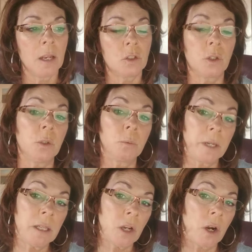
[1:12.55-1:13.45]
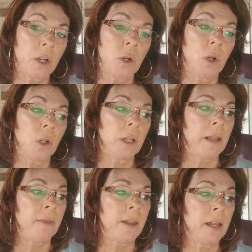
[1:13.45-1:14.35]
So you'll read the article,
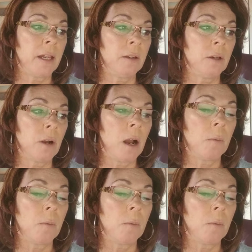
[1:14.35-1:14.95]
and then